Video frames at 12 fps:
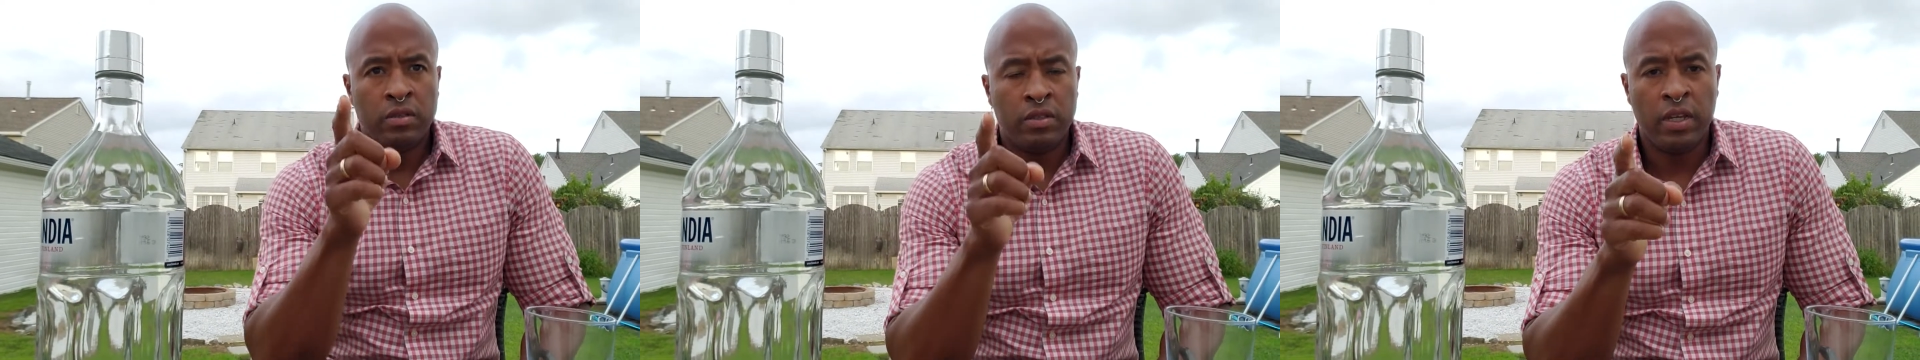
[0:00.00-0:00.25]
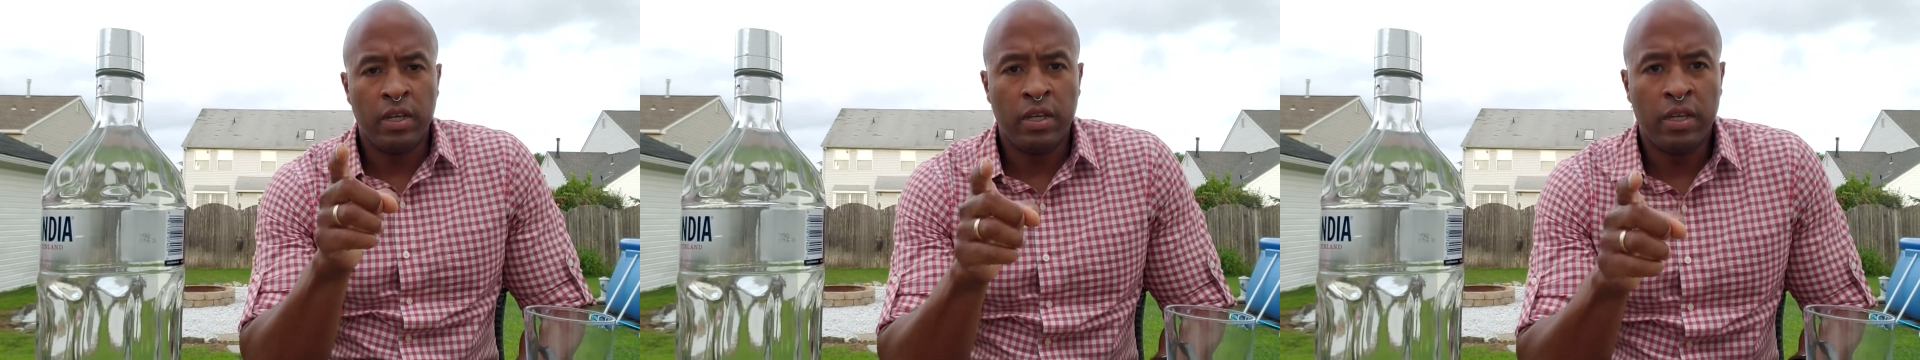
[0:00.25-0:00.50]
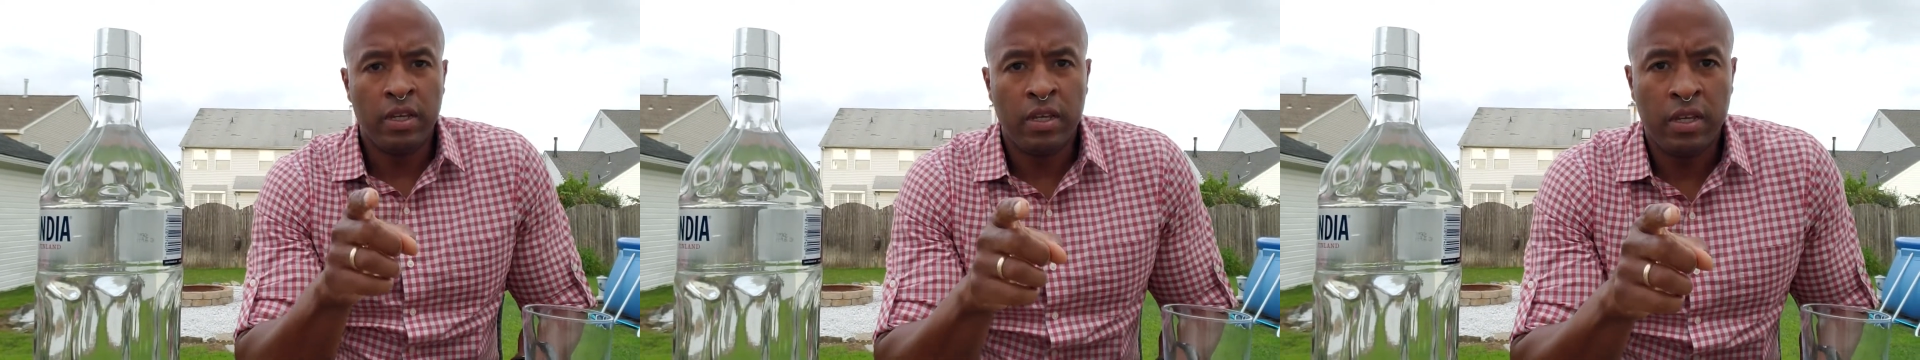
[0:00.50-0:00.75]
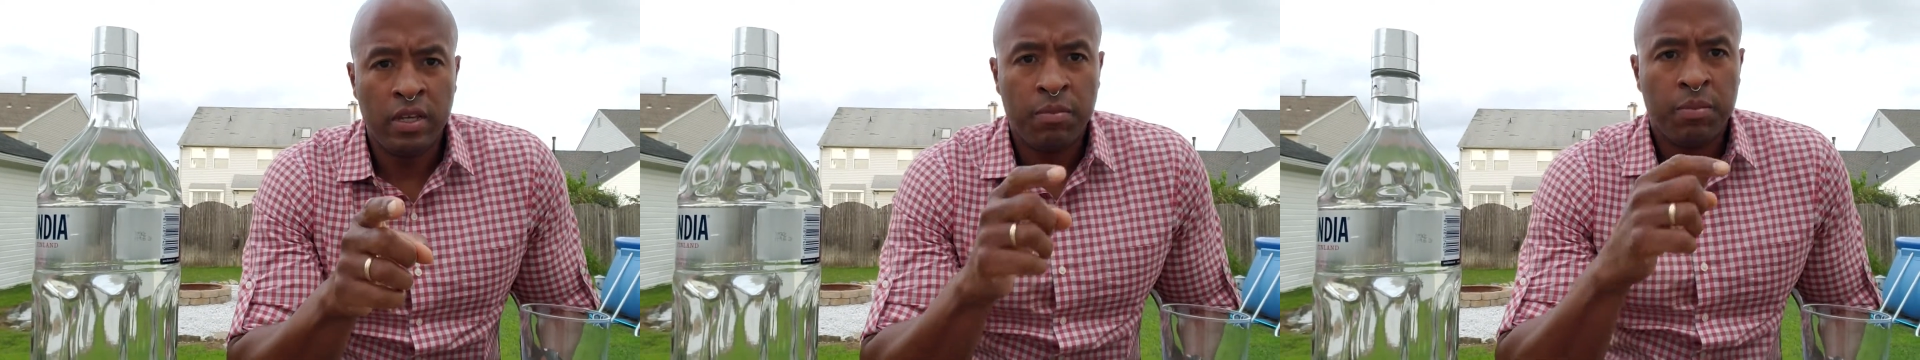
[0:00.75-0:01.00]

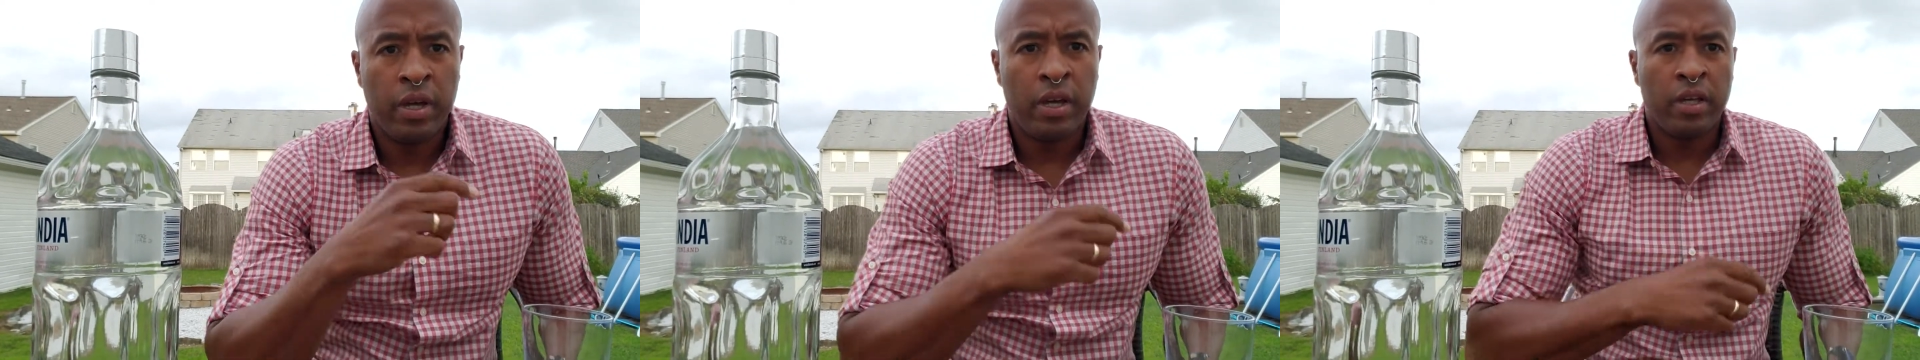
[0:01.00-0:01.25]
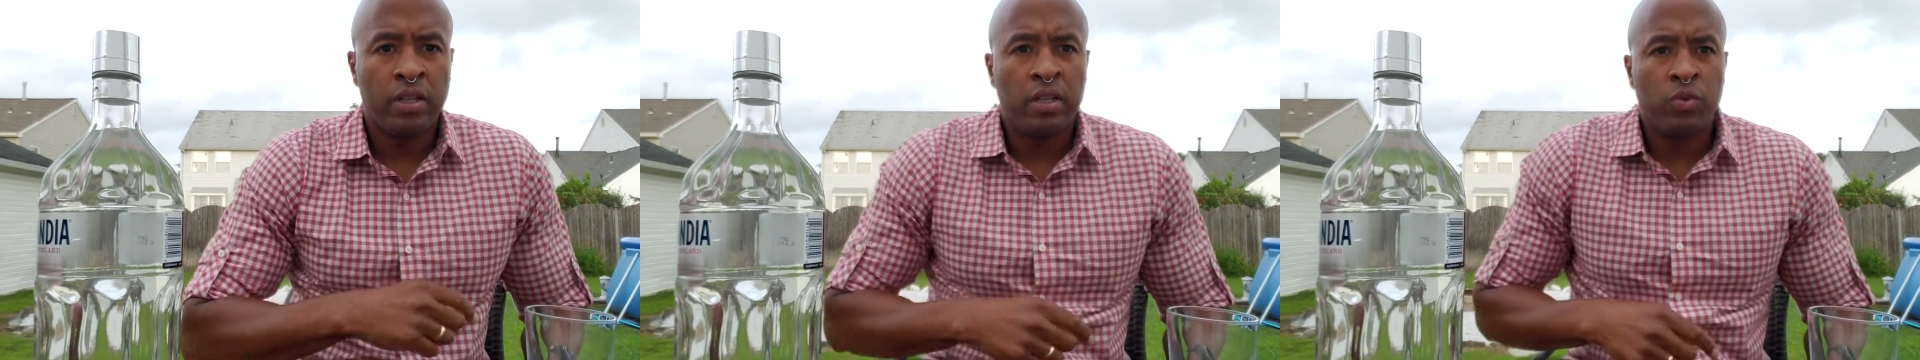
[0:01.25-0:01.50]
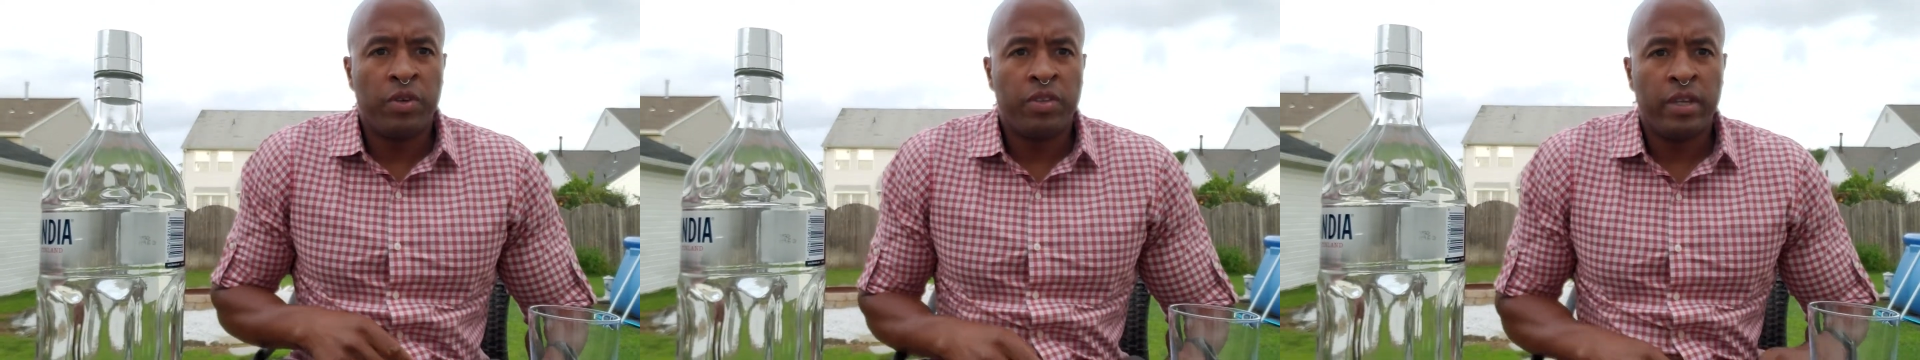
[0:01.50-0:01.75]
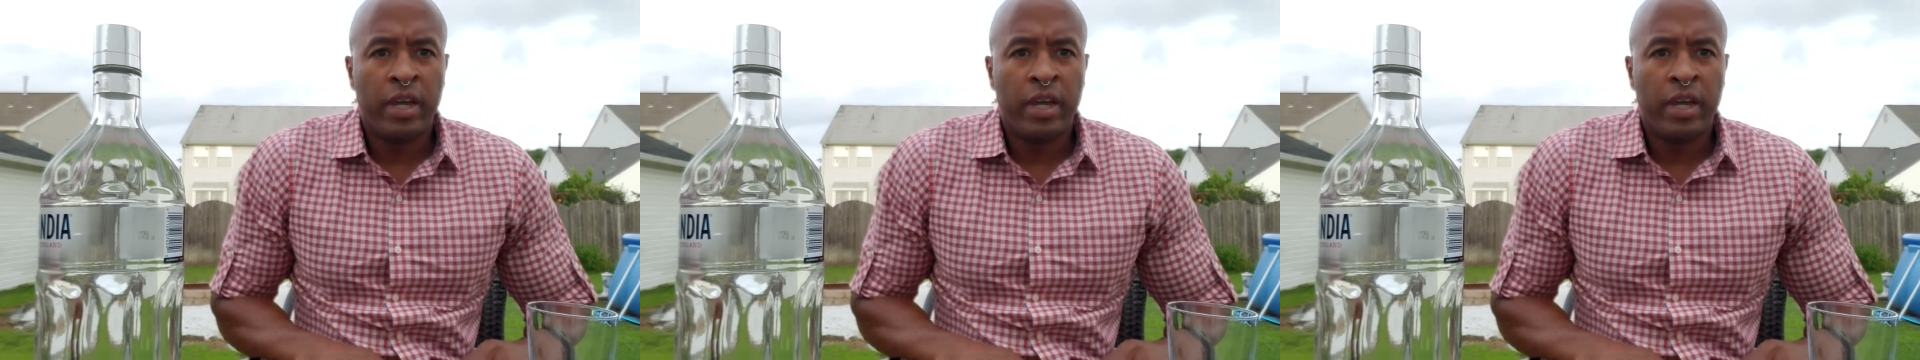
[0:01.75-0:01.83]
D. Bailey with